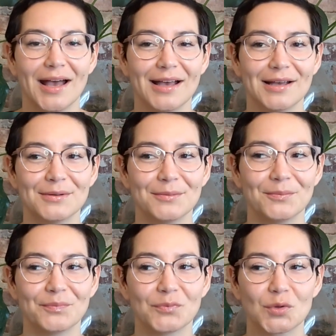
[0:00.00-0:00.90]

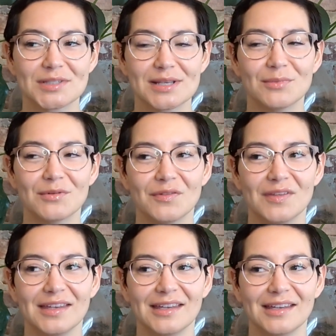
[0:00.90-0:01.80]
um, or some of
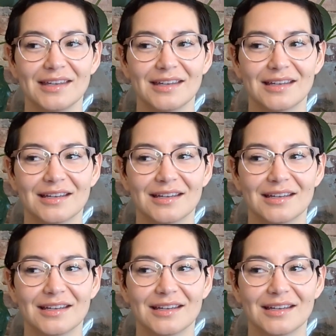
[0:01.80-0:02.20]
the